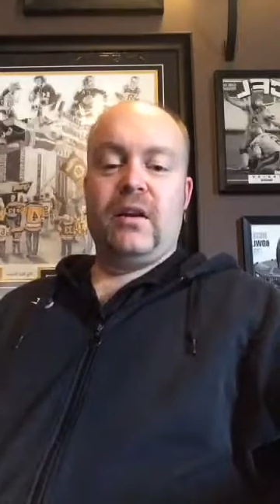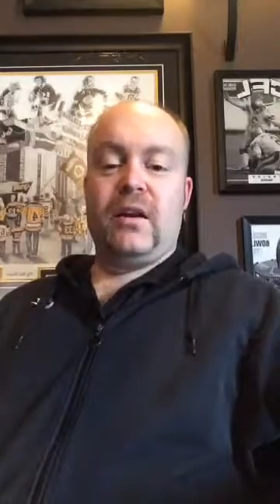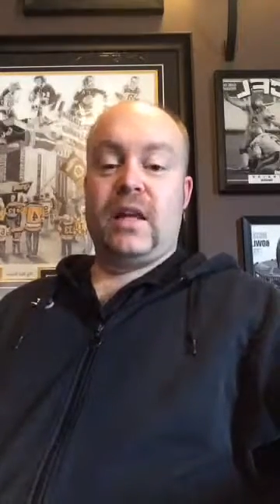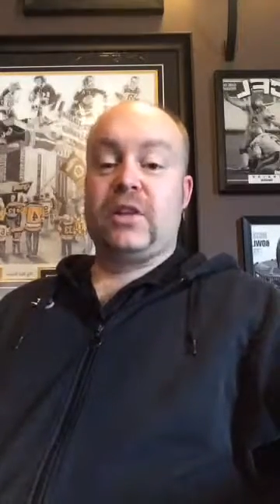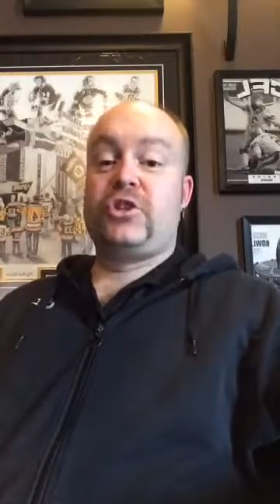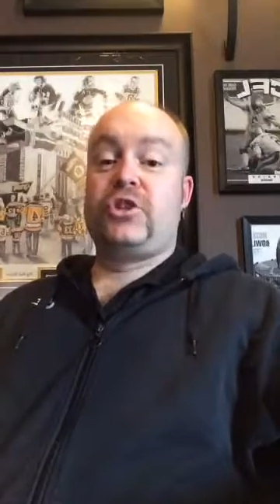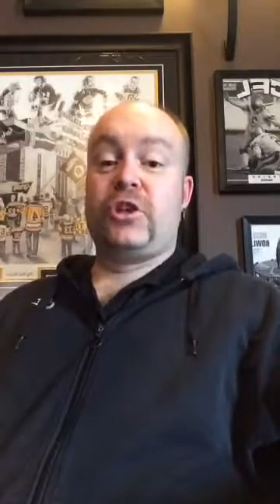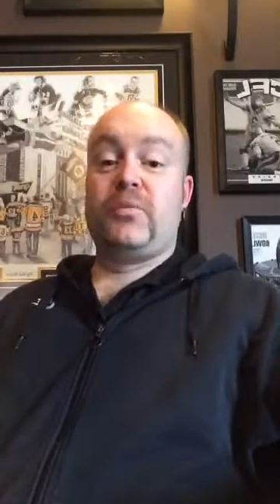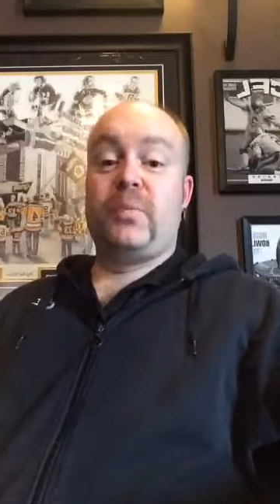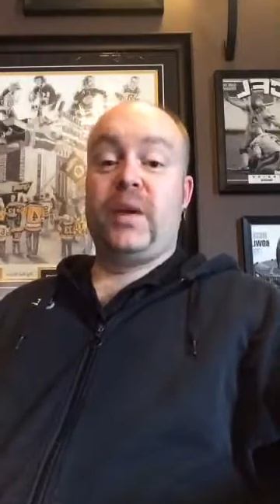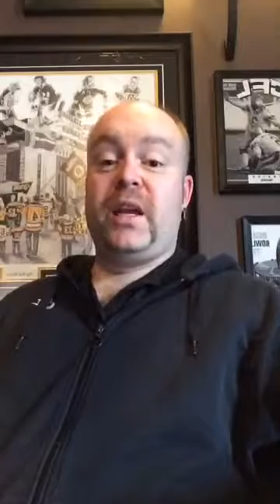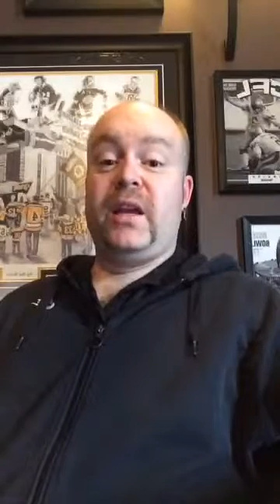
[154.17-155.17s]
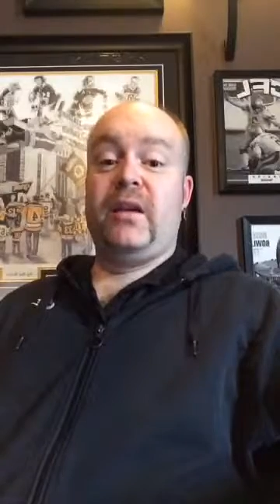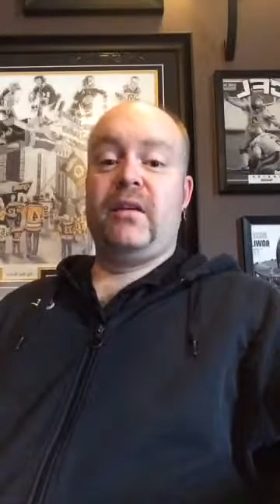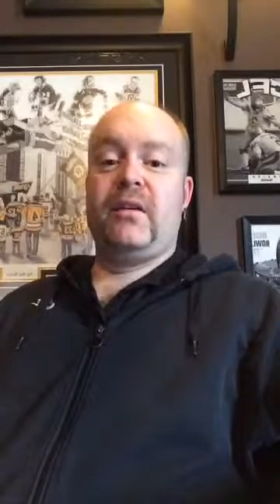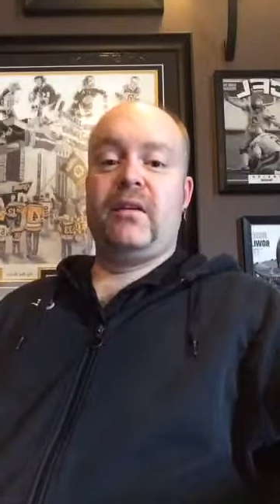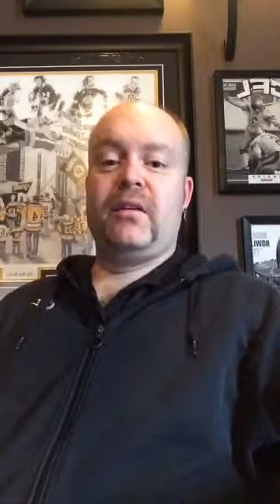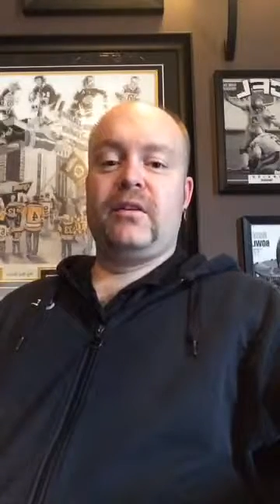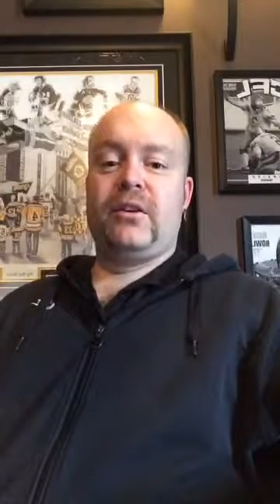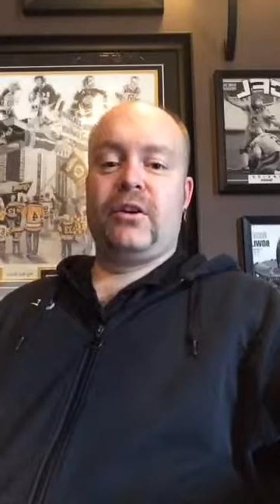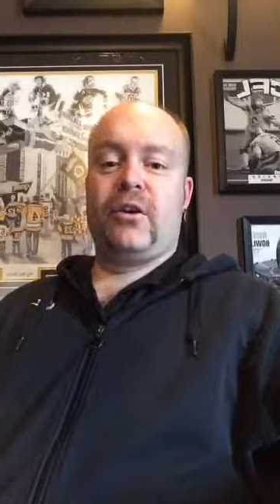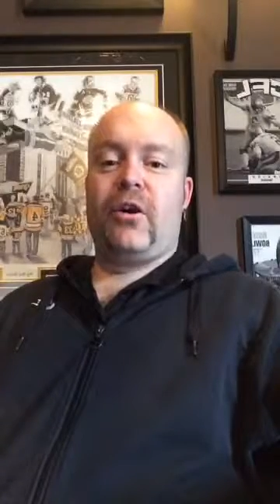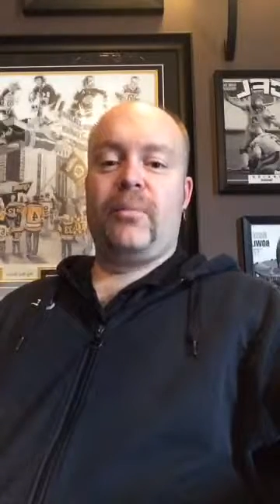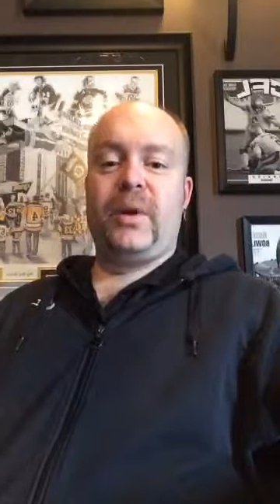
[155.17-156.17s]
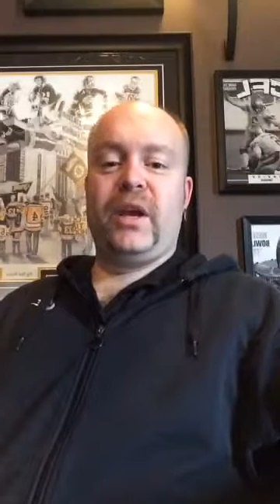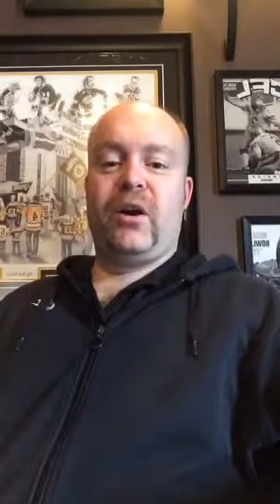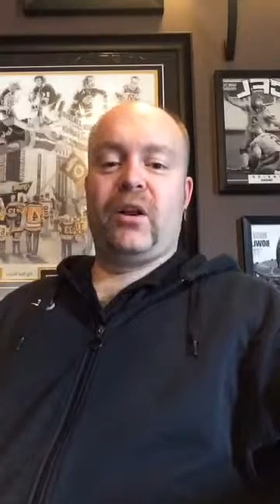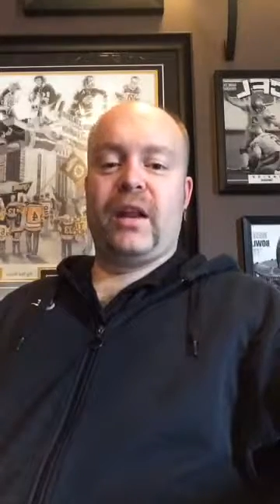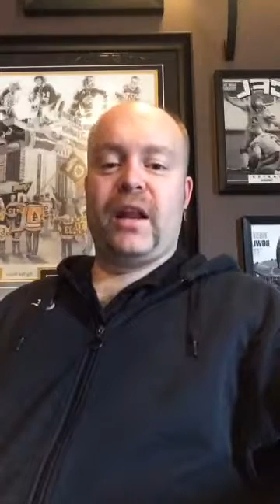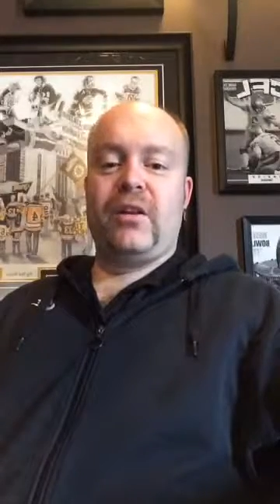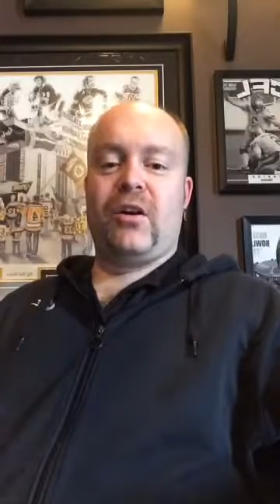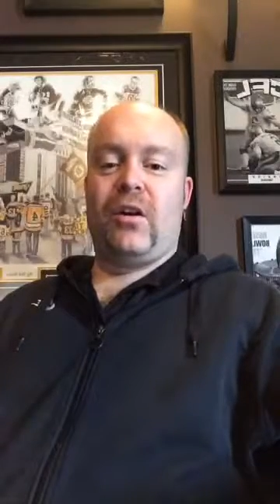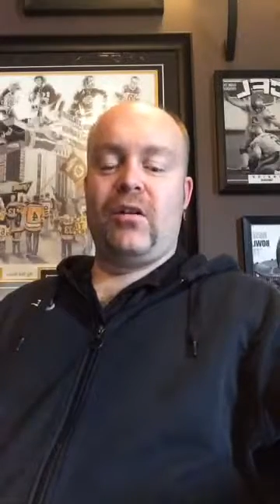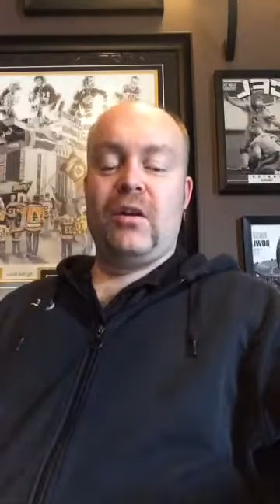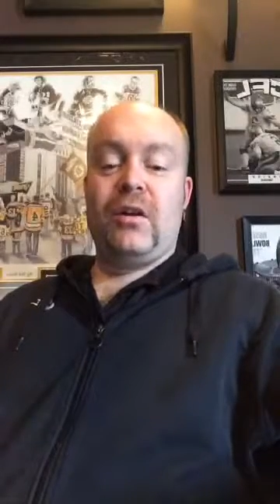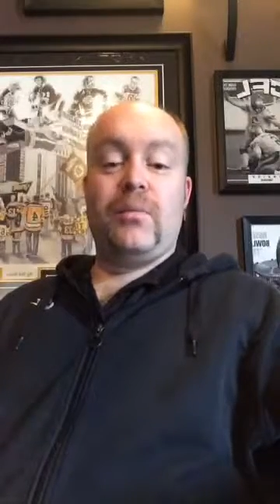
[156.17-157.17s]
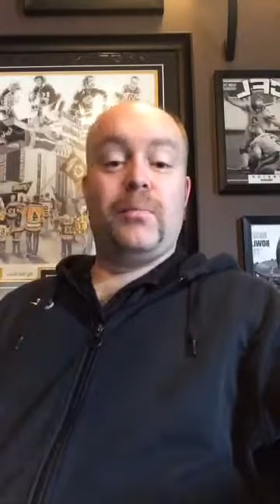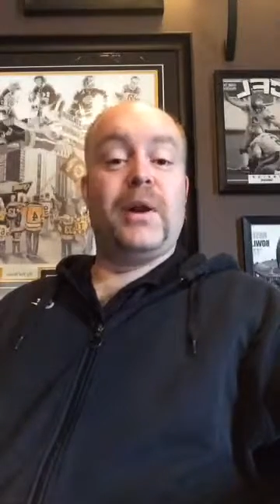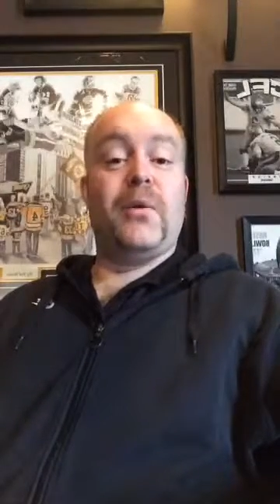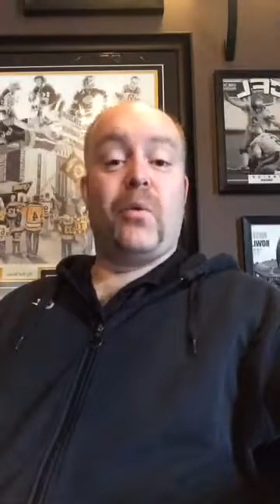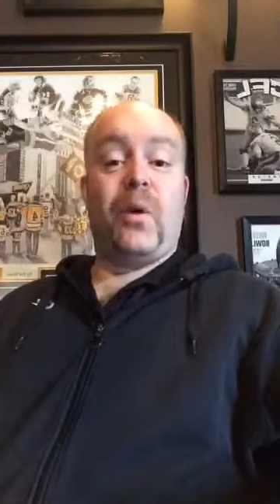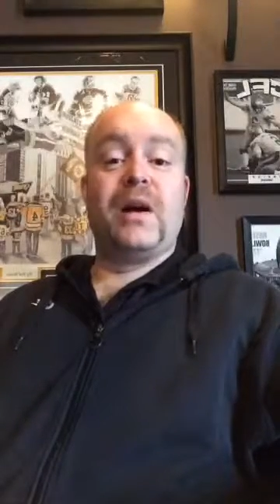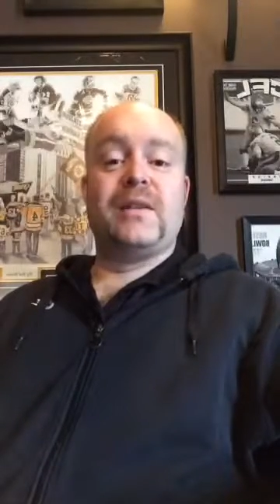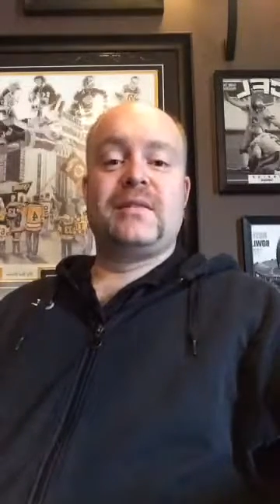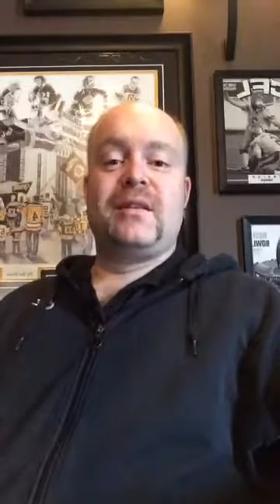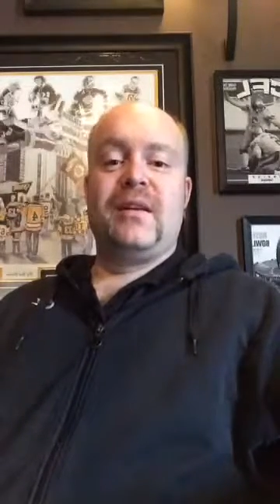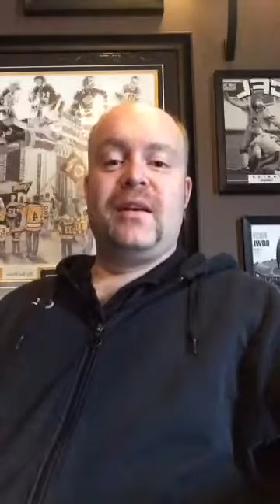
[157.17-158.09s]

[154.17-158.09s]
and that shouldn't be your all be all and end all, but it was.